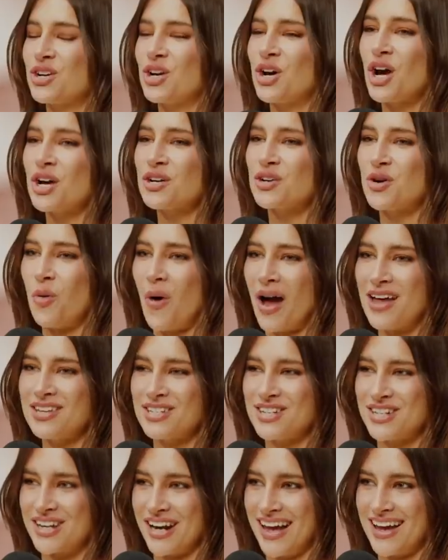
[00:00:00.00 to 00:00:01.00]
Hannah. good
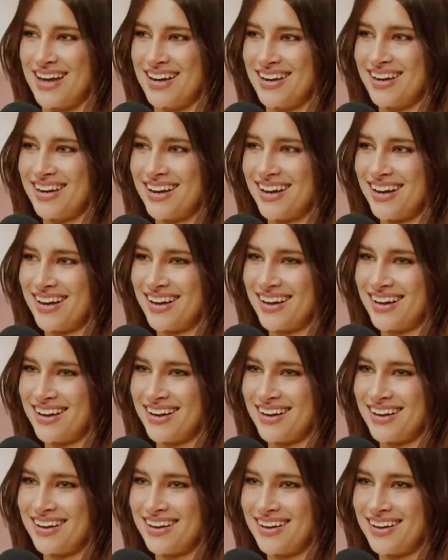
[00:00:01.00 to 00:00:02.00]
question. But maybe they are are
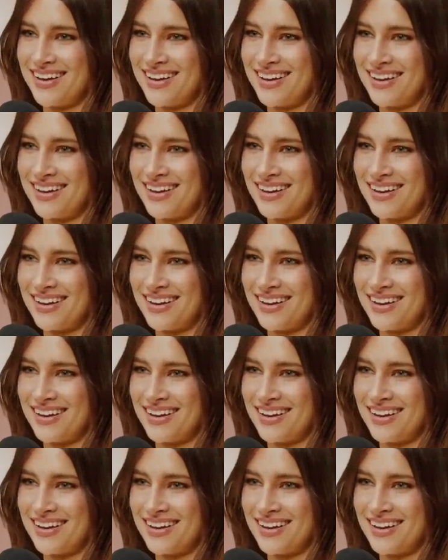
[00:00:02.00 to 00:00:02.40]
though, because that makes